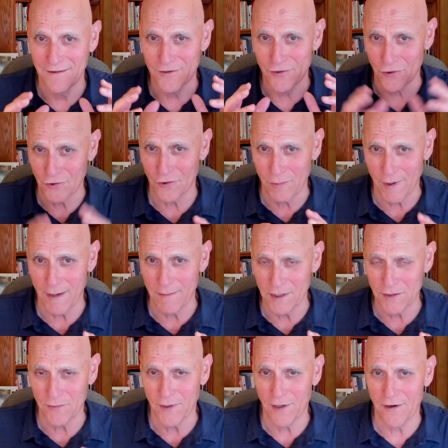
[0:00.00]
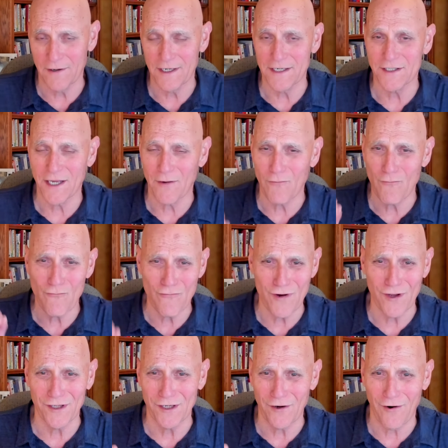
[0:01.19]
social primates we are, is a
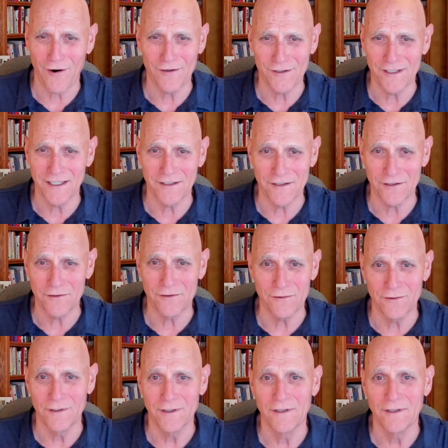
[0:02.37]
really hard thing to do,